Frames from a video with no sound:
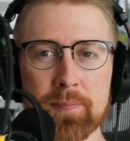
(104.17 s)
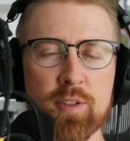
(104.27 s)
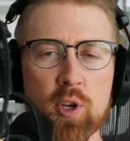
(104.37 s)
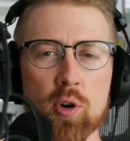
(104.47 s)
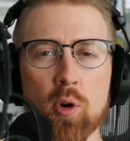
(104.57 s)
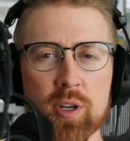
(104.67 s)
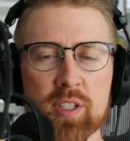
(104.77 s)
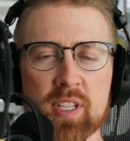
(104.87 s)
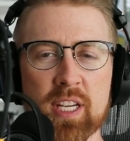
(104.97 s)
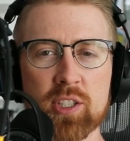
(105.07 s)
If your
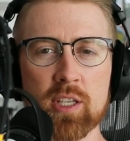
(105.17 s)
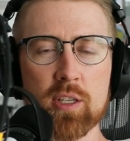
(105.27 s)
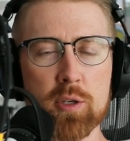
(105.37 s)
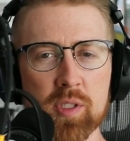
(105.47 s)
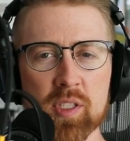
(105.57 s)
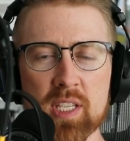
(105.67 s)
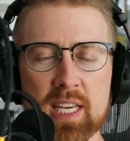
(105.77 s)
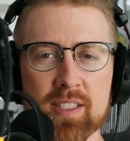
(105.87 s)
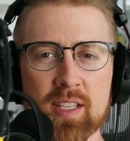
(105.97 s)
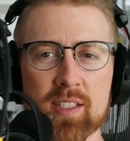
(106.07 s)
organization uses
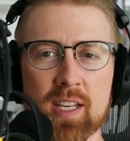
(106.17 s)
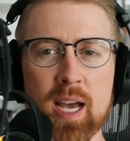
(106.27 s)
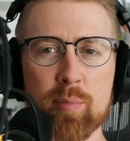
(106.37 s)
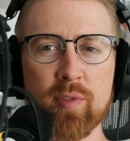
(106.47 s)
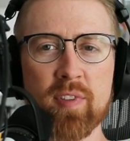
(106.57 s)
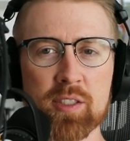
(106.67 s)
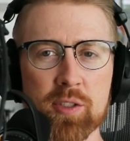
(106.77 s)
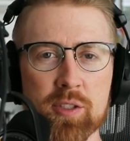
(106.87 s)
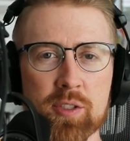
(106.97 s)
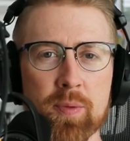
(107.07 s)
ESXi
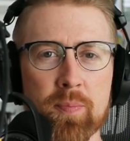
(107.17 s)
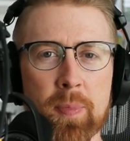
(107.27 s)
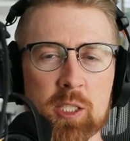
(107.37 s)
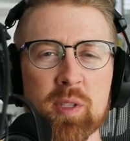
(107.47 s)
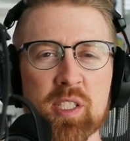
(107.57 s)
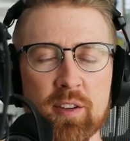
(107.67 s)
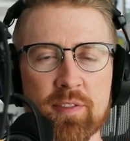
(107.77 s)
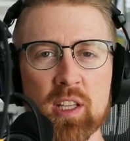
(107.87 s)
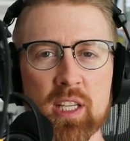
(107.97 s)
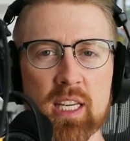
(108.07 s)
hypervisors,
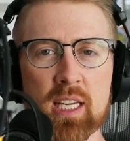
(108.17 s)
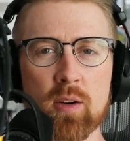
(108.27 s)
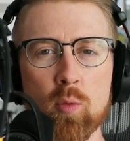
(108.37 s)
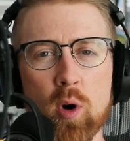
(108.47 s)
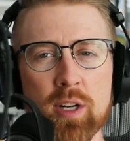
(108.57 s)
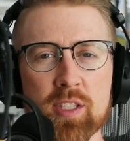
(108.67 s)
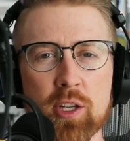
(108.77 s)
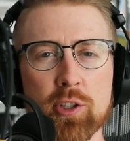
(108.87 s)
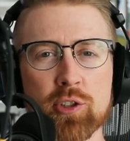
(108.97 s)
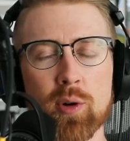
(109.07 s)
specifically ones
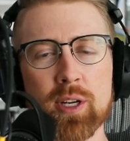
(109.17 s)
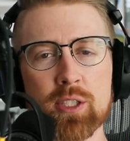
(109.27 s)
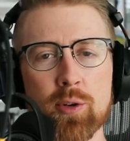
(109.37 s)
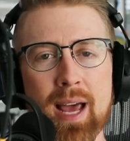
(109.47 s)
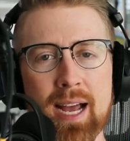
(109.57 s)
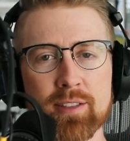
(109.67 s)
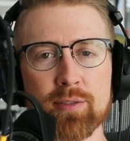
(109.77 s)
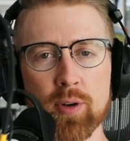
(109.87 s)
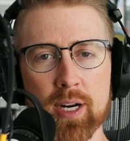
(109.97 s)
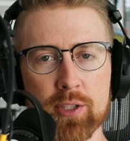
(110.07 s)
that are joined to an
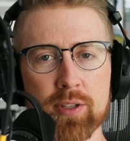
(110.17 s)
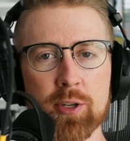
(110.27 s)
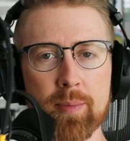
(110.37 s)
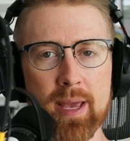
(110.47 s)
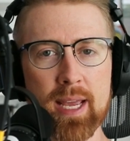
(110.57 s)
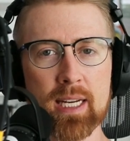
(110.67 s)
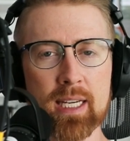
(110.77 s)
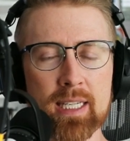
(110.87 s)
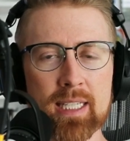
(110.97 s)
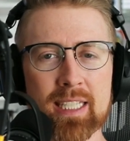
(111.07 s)
Active Directory domain,
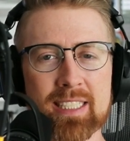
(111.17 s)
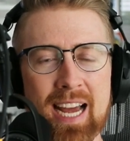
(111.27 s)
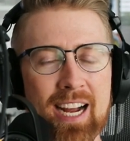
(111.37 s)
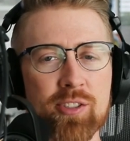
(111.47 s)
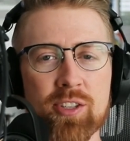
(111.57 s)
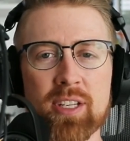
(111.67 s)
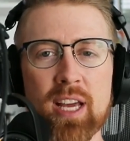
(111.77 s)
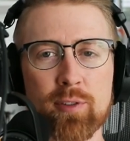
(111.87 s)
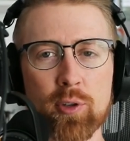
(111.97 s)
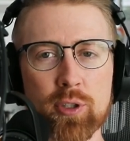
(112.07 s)
attackers could
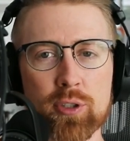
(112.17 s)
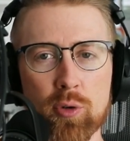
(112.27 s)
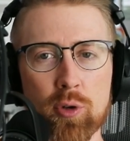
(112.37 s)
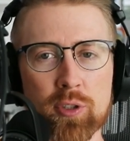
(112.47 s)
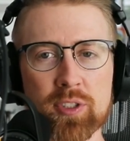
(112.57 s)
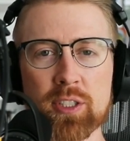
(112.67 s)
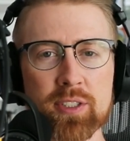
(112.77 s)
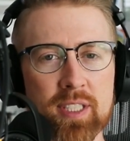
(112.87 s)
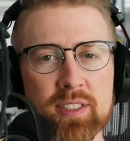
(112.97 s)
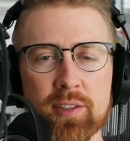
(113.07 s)
gain full control, steal
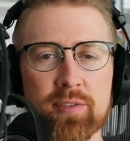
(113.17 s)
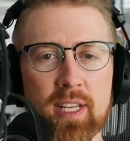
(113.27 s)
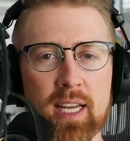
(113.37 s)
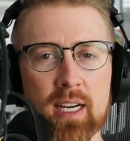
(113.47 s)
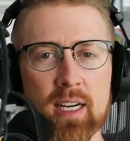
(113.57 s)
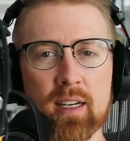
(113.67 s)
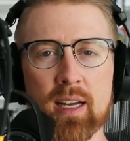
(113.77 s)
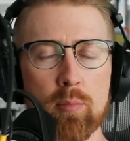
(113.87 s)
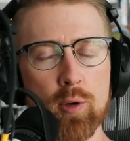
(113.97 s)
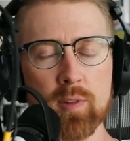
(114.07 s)
sensitive data,
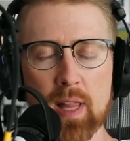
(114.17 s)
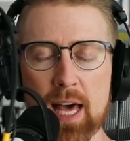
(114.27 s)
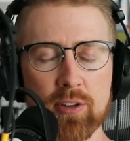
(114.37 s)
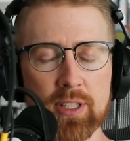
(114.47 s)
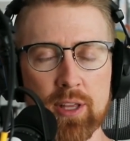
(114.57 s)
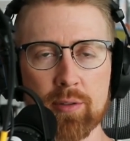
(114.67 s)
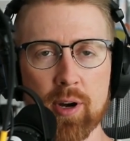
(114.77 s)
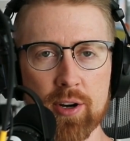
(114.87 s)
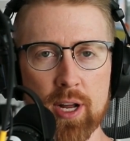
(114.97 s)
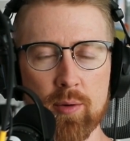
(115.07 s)
move laterally
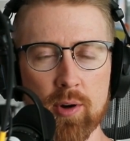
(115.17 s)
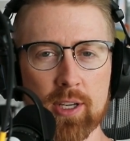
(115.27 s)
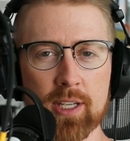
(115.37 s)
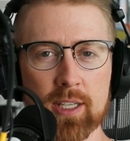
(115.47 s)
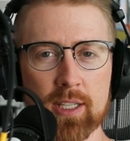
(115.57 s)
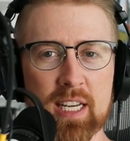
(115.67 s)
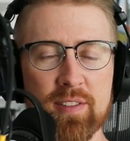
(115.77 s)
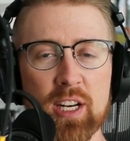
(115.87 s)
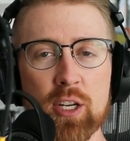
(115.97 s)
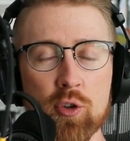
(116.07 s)
throughout your network, and
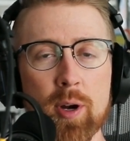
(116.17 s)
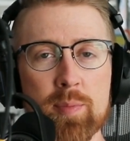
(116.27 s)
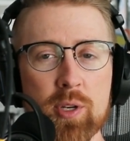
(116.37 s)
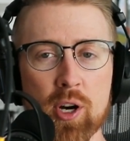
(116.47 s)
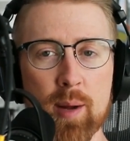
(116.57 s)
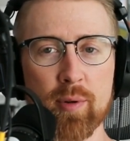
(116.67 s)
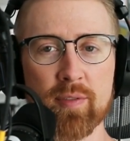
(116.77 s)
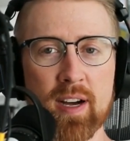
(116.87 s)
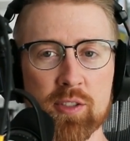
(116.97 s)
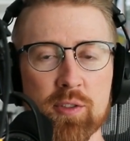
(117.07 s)
even encrypt your
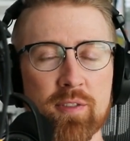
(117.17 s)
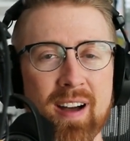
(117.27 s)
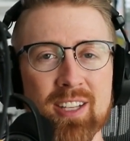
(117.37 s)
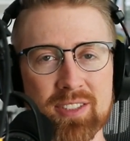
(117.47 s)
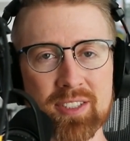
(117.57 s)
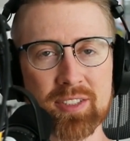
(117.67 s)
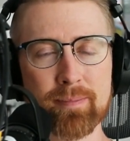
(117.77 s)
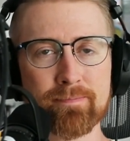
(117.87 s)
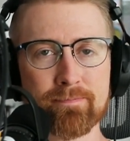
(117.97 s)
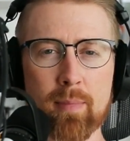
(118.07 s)
hypervisor's file system.